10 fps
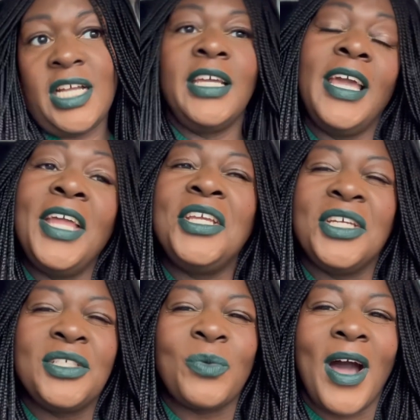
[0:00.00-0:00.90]
And
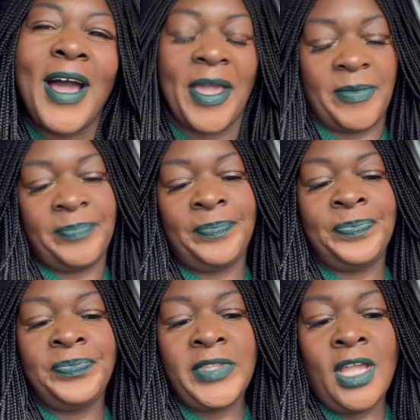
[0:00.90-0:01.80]
here's why.
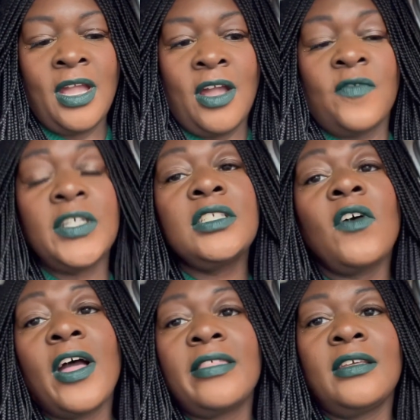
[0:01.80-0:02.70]
First of
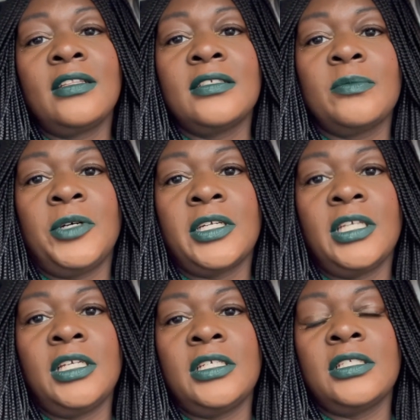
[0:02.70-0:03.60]
all, I think this book
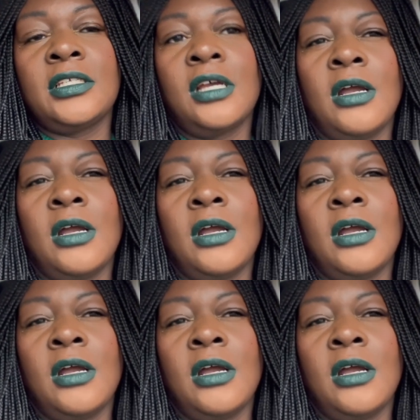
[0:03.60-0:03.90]
is